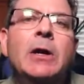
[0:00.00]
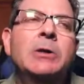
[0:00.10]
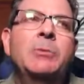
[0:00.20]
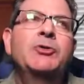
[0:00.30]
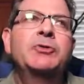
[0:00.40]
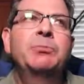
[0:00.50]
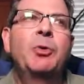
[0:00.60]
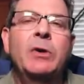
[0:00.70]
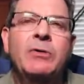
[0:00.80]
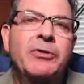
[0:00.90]
The most
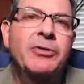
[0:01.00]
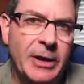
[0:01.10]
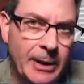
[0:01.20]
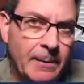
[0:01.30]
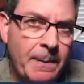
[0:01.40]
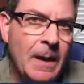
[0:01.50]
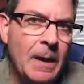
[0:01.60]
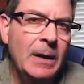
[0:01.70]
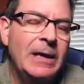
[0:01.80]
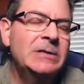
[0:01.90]
important thing
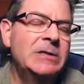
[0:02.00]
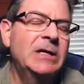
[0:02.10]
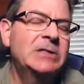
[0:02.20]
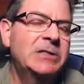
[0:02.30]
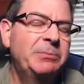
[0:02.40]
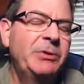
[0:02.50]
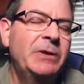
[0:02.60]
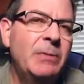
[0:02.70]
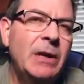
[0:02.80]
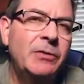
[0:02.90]
is not simply to
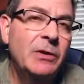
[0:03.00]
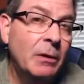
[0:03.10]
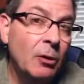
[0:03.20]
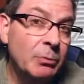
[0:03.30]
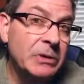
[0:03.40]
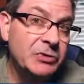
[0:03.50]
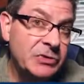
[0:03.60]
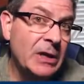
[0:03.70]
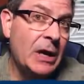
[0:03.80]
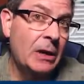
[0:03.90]
make the elopement
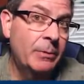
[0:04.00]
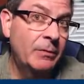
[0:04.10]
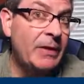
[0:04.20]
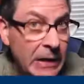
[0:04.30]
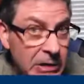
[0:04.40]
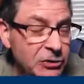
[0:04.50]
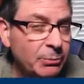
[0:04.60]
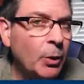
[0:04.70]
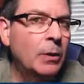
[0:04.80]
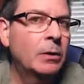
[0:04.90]
stop. That is
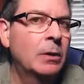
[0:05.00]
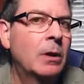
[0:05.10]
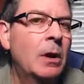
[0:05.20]
important.